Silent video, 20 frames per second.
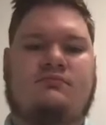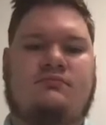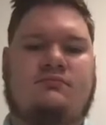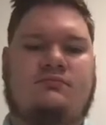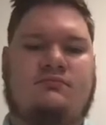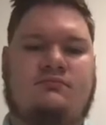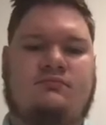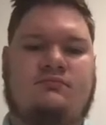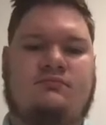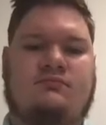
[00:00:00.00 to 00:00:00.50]

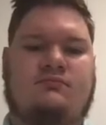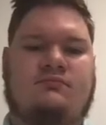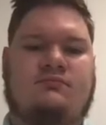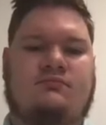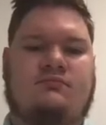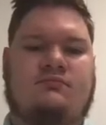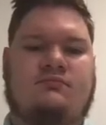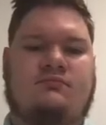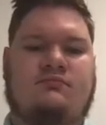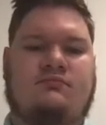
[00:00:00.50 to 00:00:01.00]

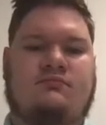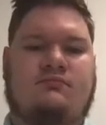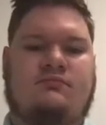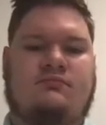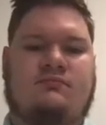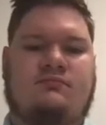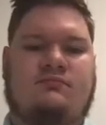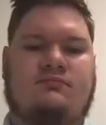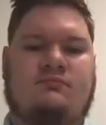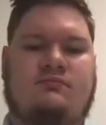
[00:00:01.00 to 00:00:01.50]

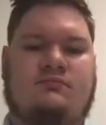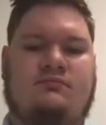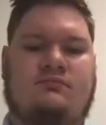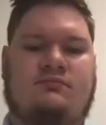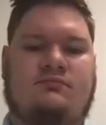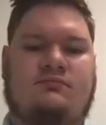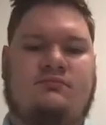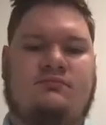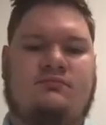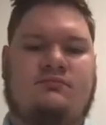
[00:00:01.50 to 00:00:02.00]

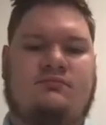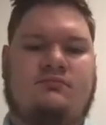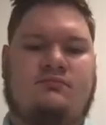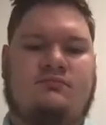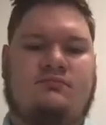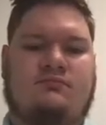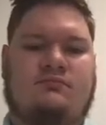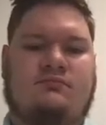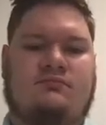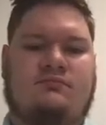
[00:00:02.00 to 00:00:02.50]

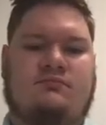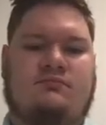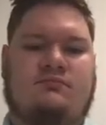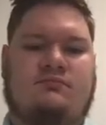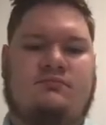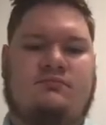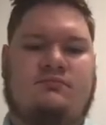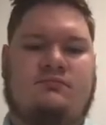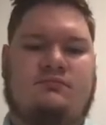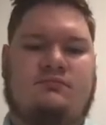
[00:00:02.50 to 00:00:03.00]

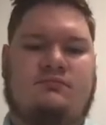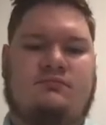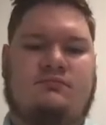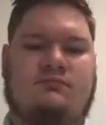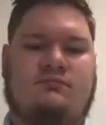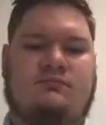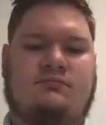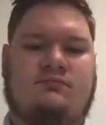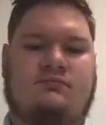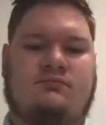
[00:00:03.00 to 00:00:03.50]

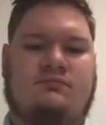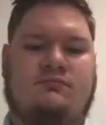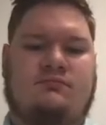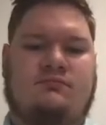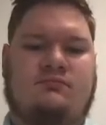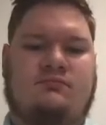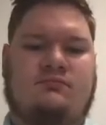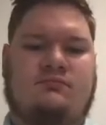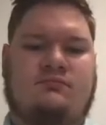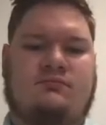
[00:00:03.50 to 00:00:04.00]

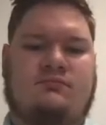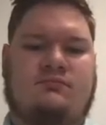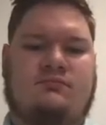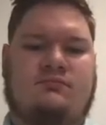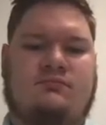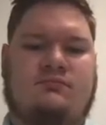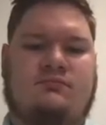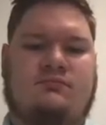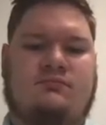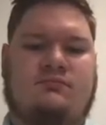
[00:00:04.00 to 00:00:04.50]

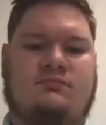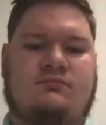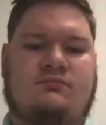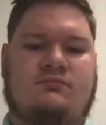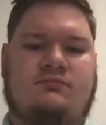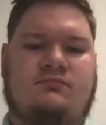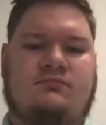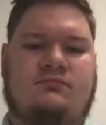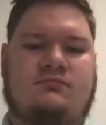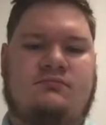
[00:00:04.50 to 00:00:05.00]

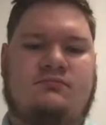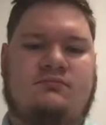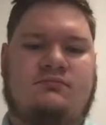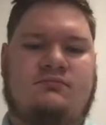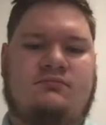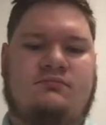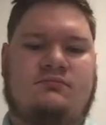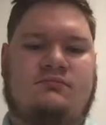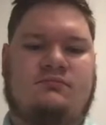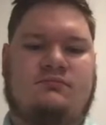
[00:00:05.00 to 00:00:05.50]

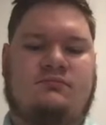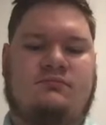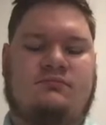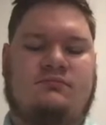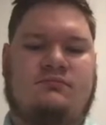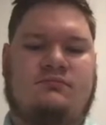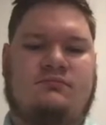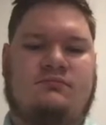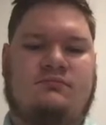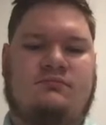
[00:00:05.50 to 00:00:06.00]

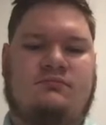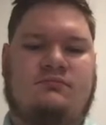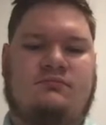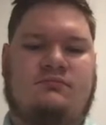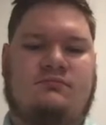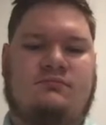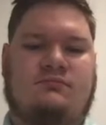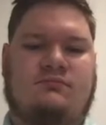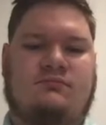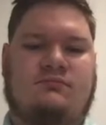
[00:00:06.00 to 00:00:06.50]

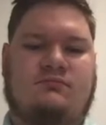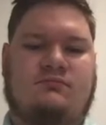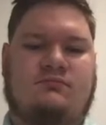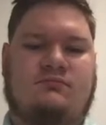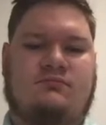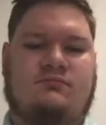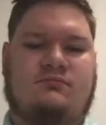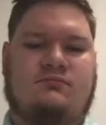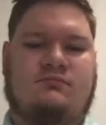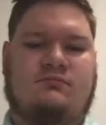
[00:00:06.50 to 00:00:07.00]

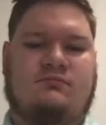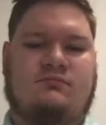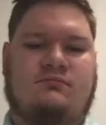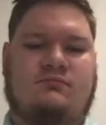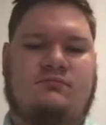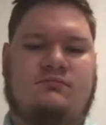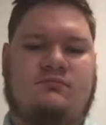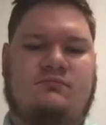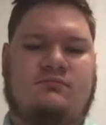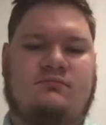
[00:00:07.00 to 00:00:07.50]

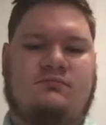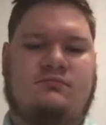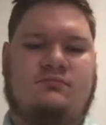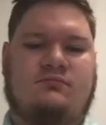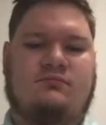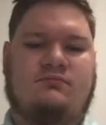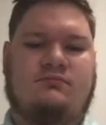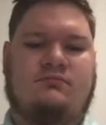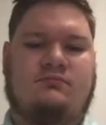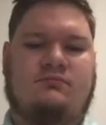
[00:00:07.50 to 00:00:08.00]
This person isn't speaking.